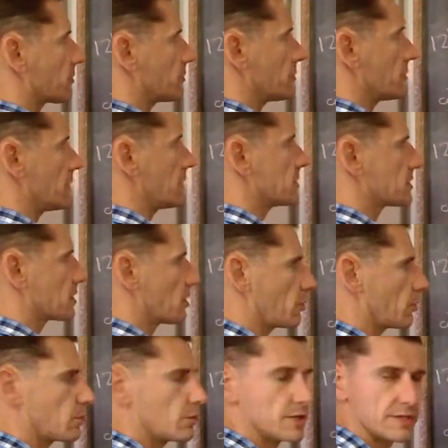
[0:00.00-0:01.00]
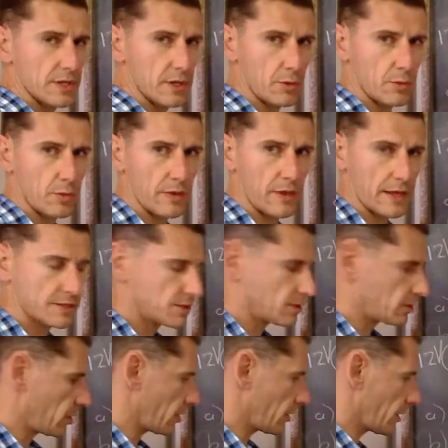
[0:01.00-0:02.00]
through there, so we're sitting with that
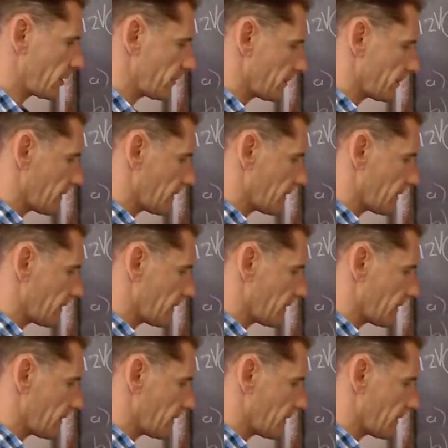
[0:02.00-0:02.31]
scenario.